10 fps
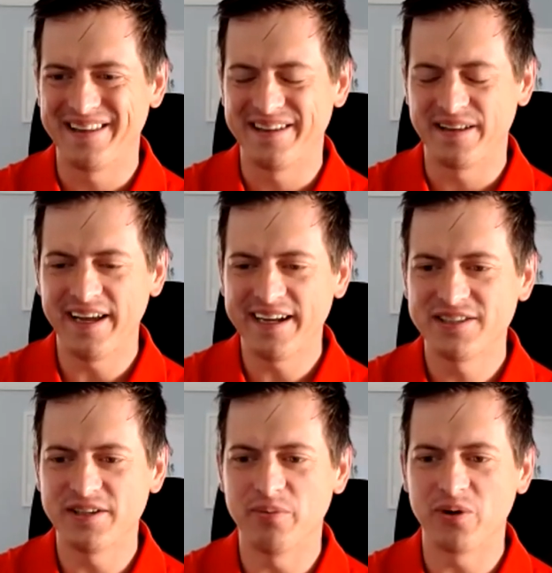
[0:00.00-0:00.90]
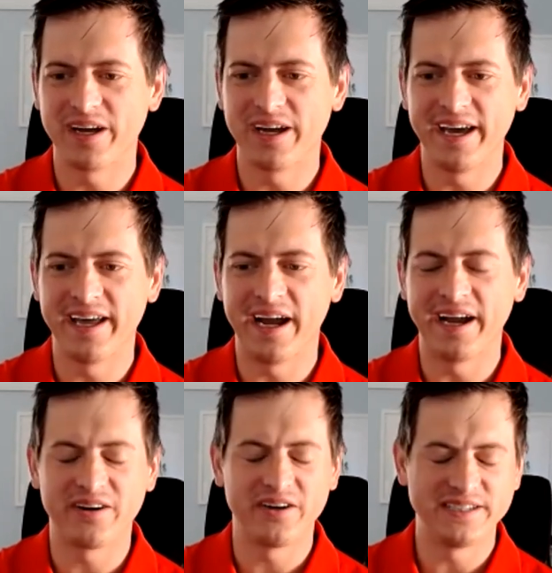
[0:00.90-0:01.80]
link to the book again. I
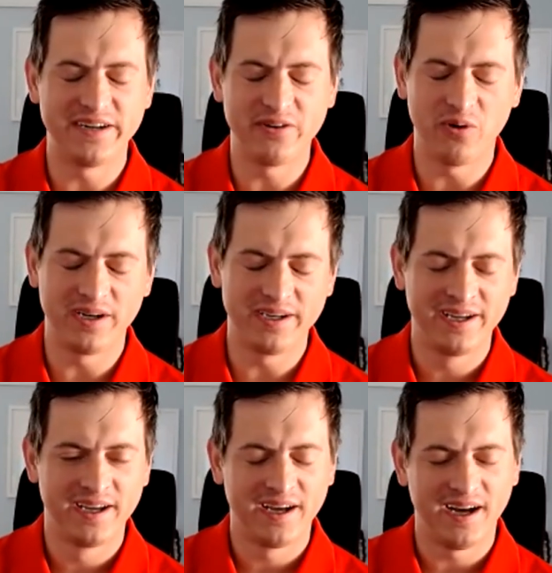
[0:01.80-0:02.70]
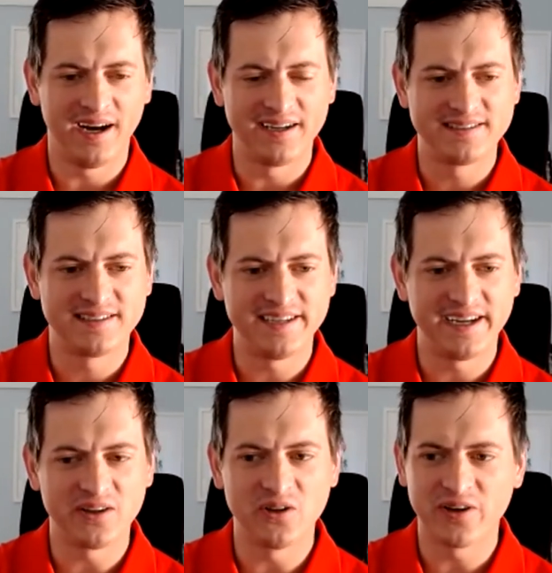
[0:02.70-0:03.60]
encourage everyone to
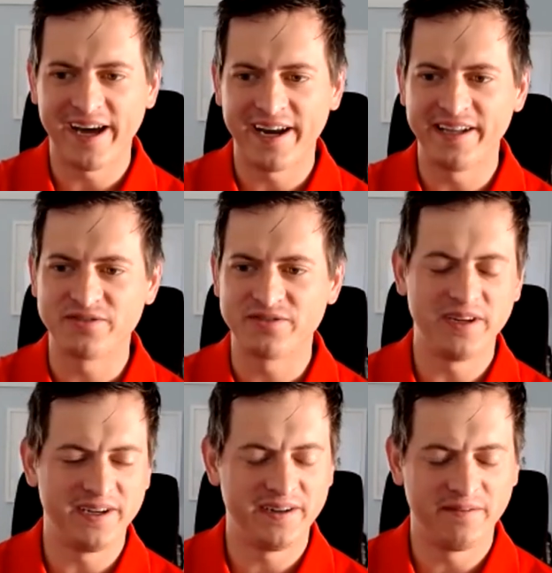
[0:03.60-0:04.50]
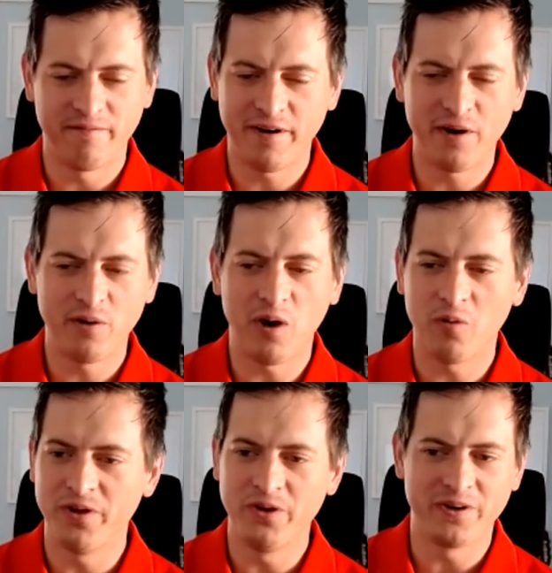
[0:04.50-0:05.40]
take a look at it. It's written very well,
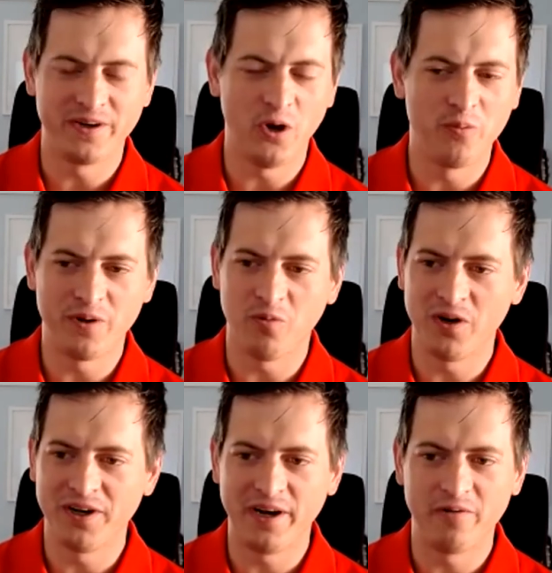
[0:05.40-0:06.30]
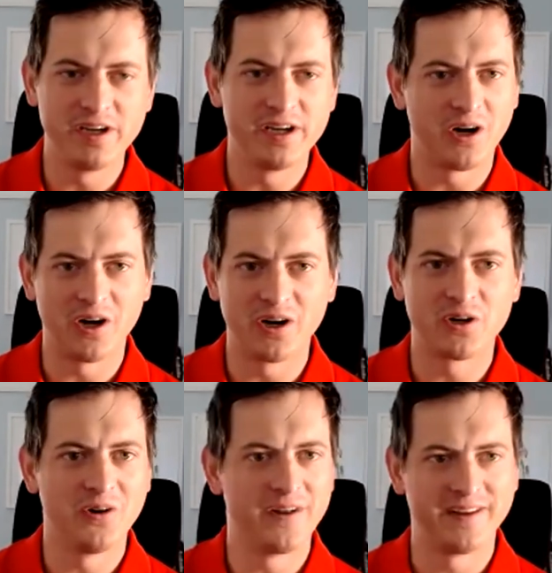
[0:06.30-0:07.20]
where you can open it one day, read an
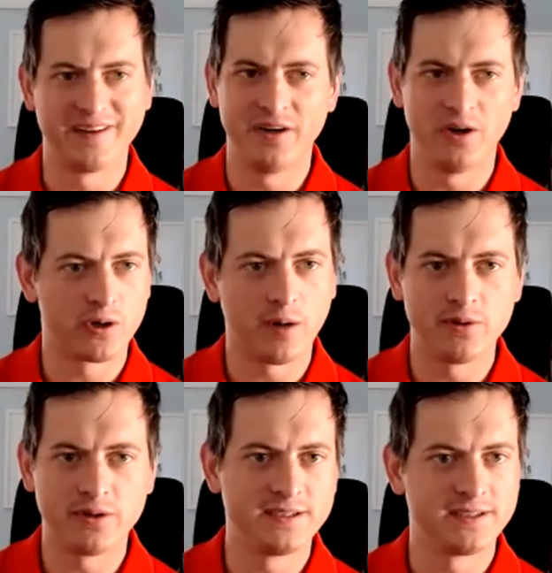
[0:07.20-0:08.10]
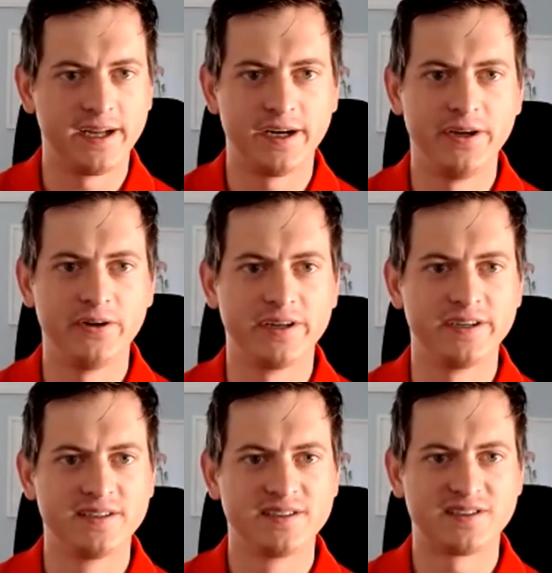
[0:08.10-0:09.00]
article, and then a couple of days later you
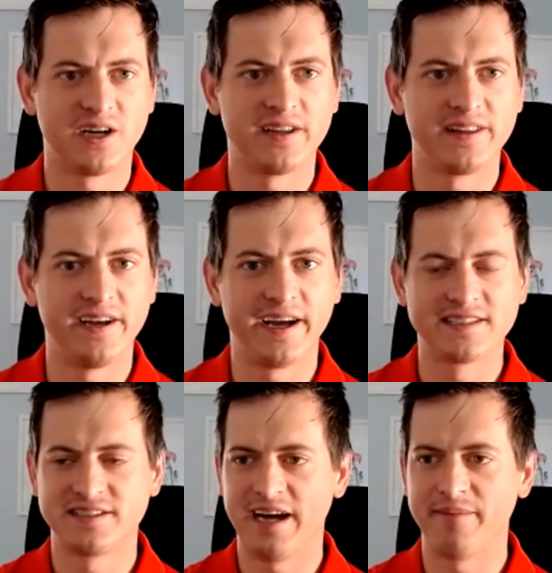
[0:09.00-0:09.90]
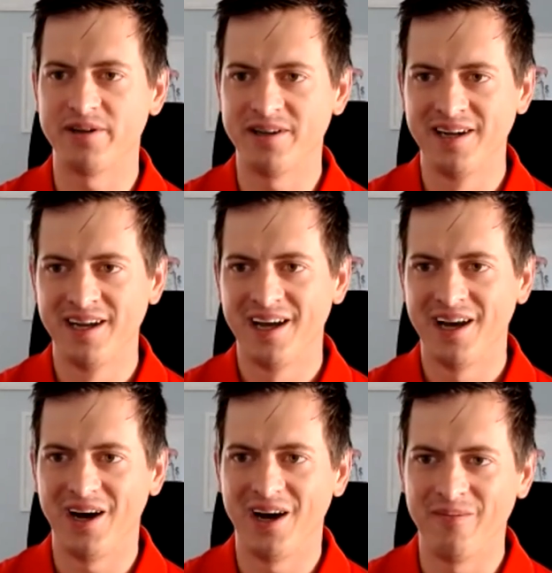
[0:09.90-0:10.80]
can start in the next chapter,
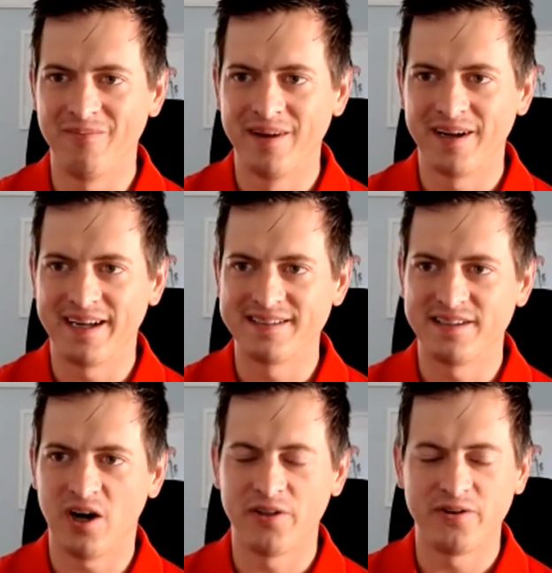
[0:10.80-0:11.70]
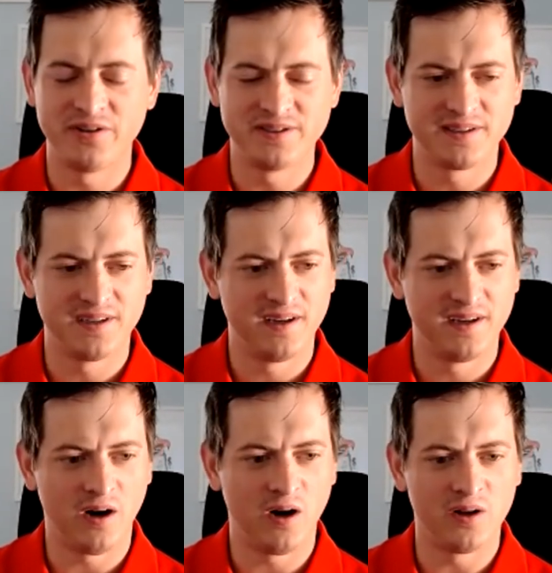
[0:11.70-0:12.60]
as the authors
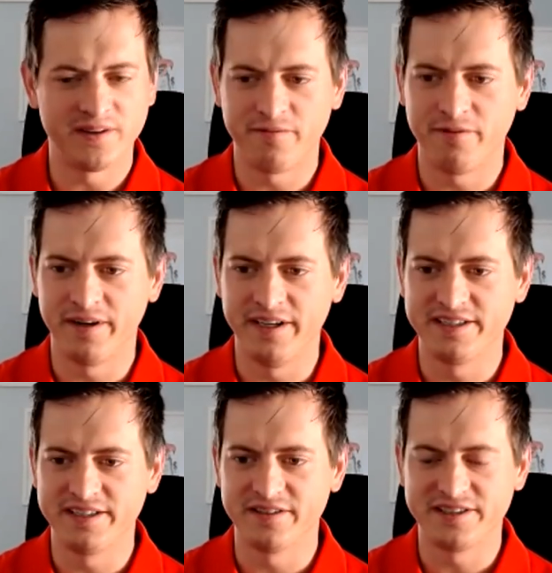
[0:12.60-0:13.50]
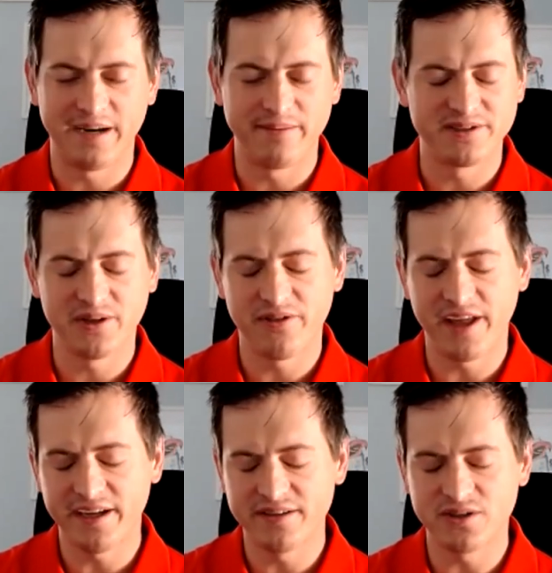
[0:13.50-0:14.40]
are all different in each of the chapters. So
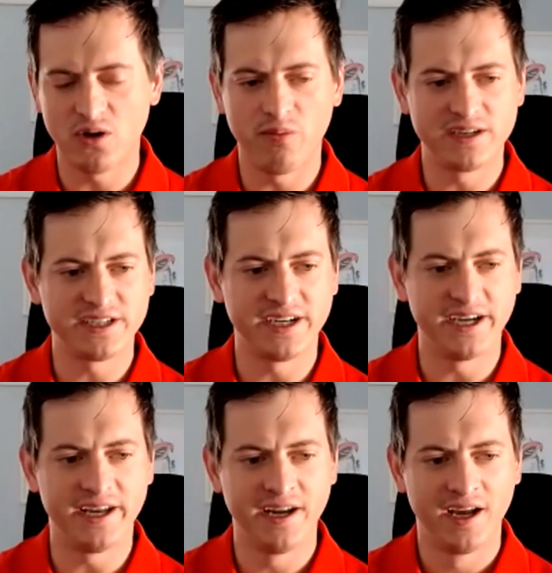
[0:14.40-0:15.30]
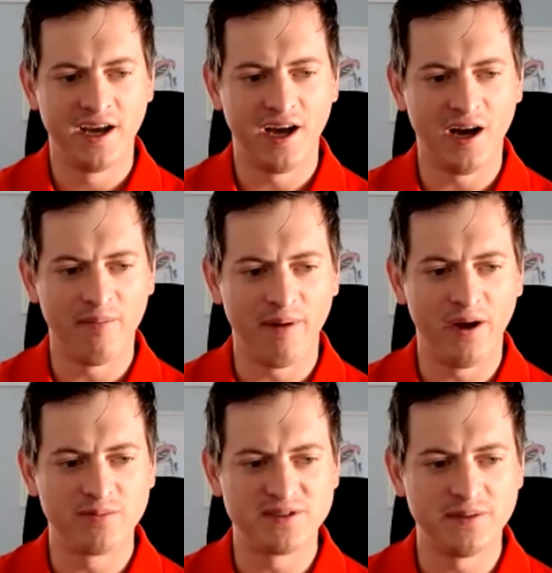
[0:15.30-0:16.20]
thank you so much again. I
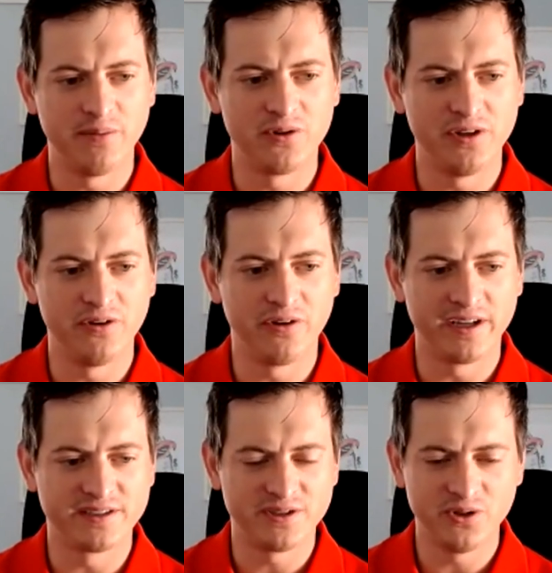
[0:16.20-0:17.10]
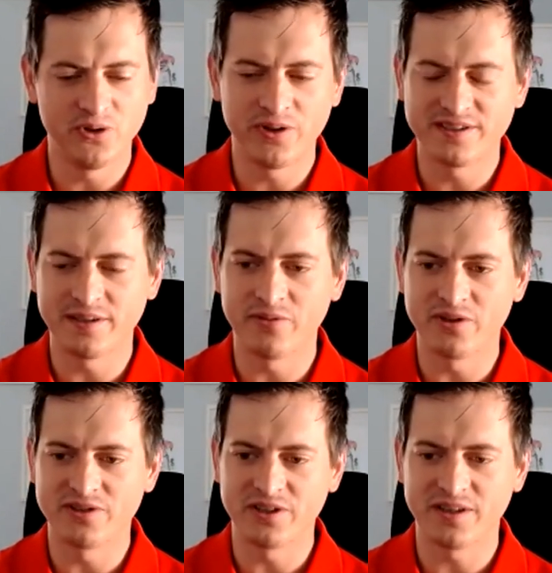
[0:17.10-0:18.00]
hope to see both of you again soon in similar
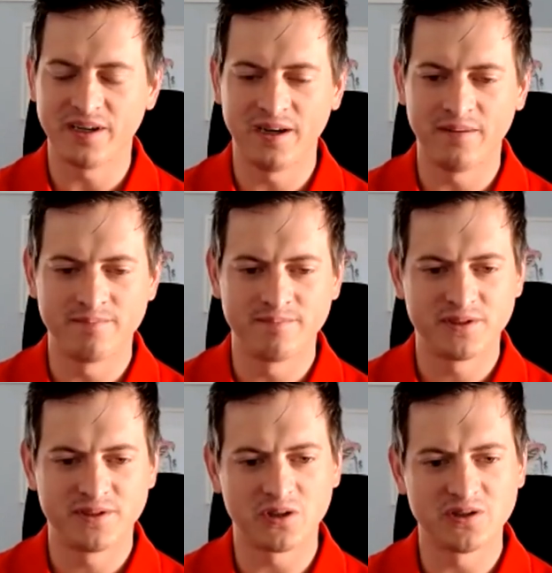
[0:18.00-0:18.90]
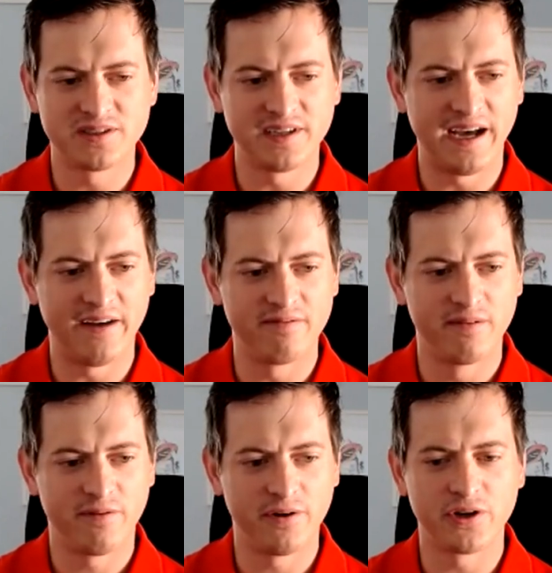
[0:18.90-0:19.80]
circles to have
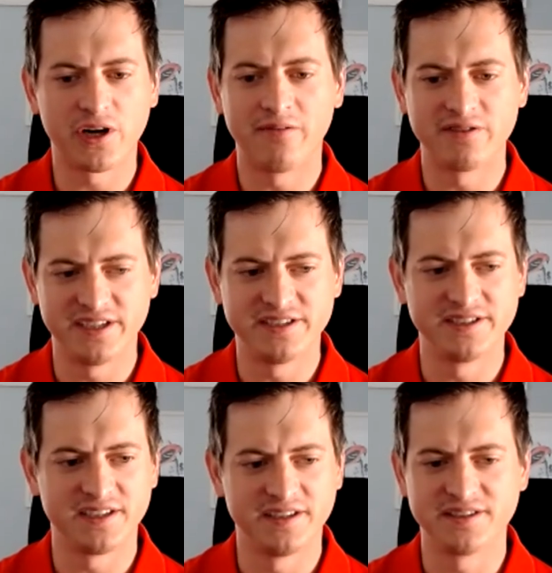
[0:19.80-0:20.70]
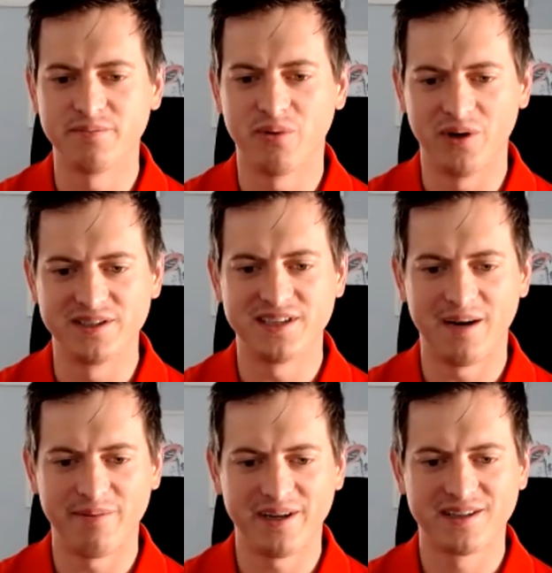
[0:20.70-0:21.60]
further conversations on this important
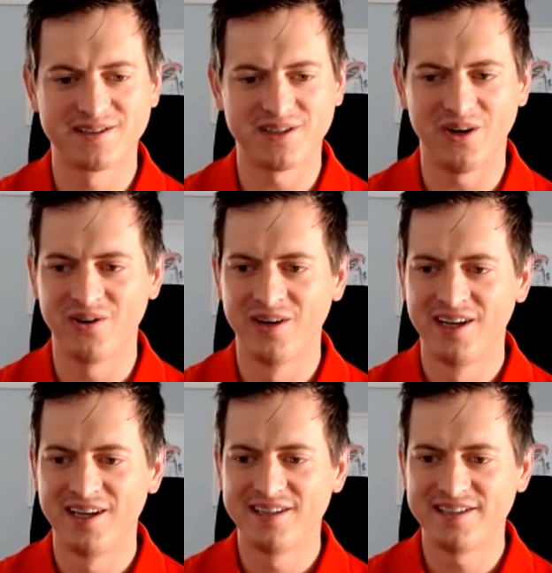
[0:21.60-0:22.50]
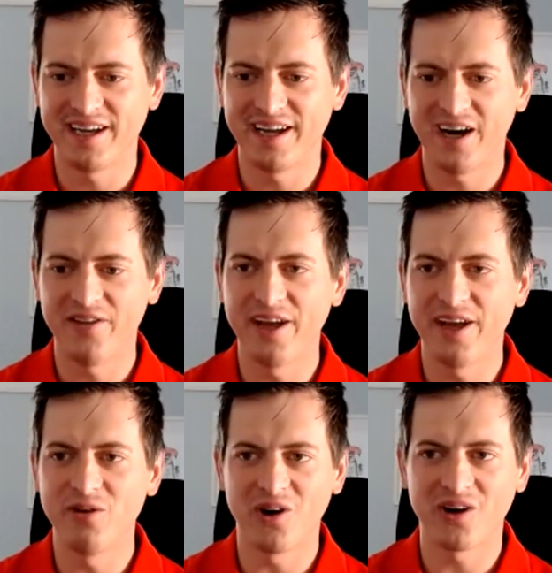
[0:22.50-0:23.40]
topic. So take care, and thank
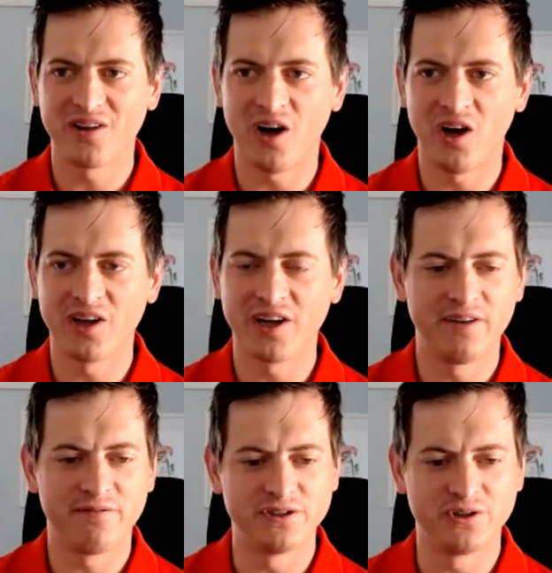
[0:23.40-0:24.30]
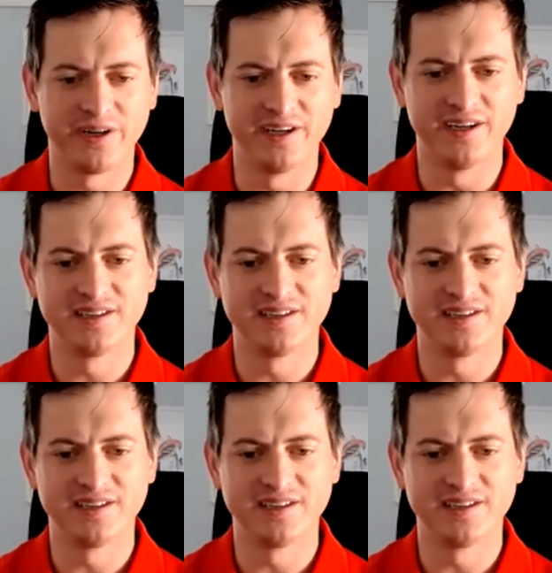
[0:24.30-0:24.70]
you all again for joining